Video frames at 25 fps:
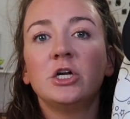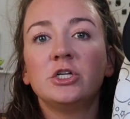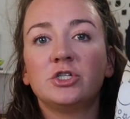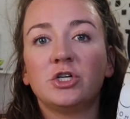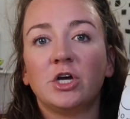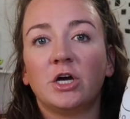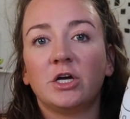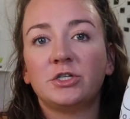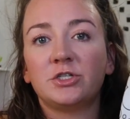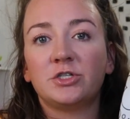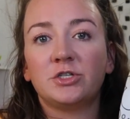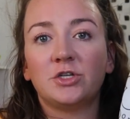
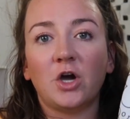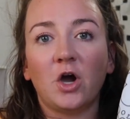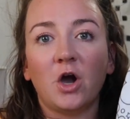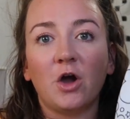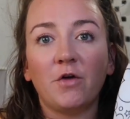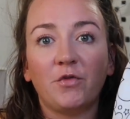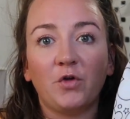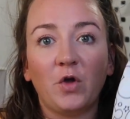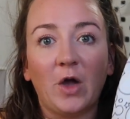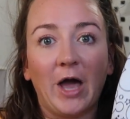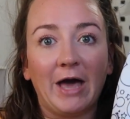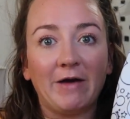just
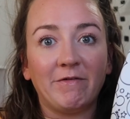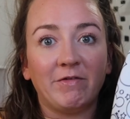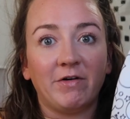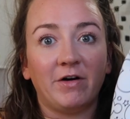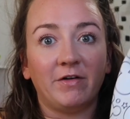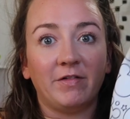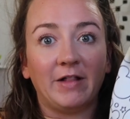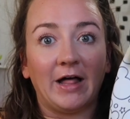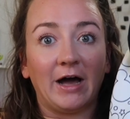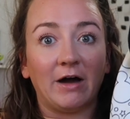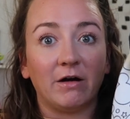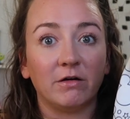know if you have
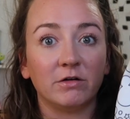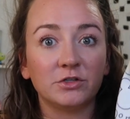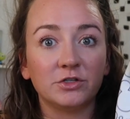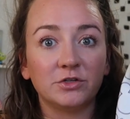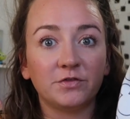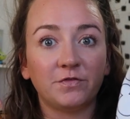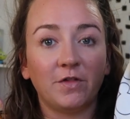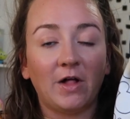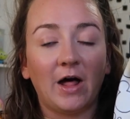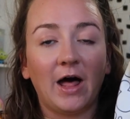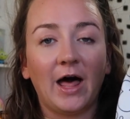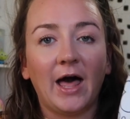a
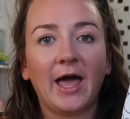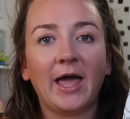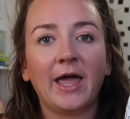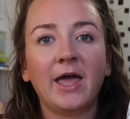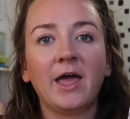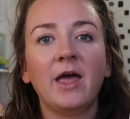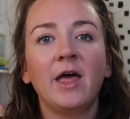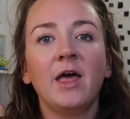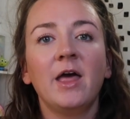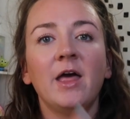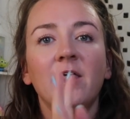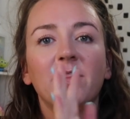
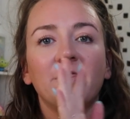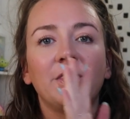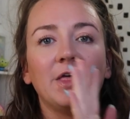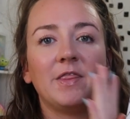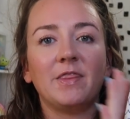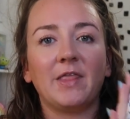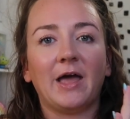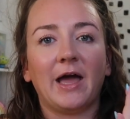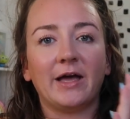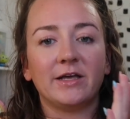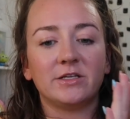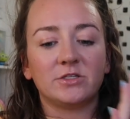Loungefly,
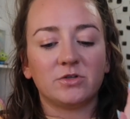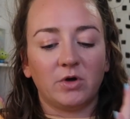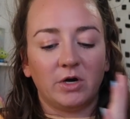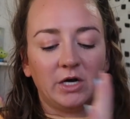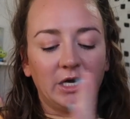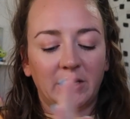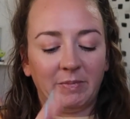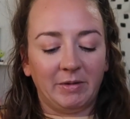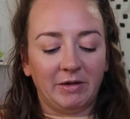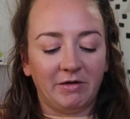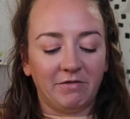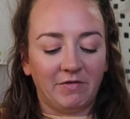then that is
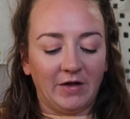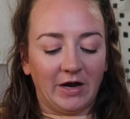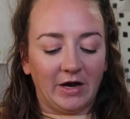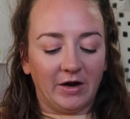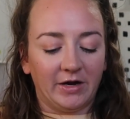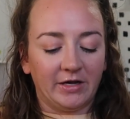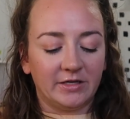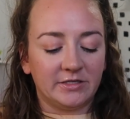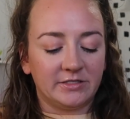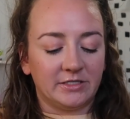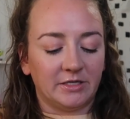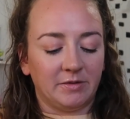going to be
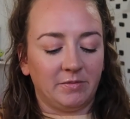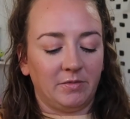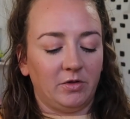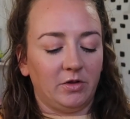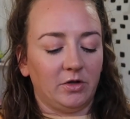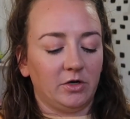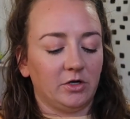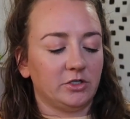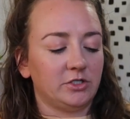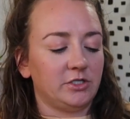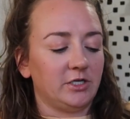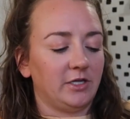very
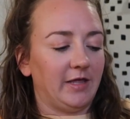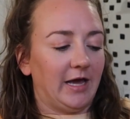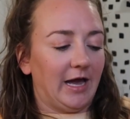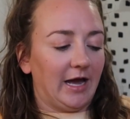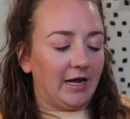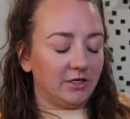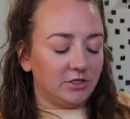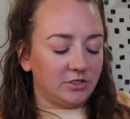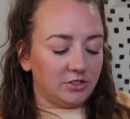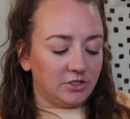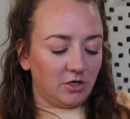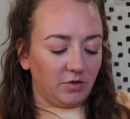similar to that.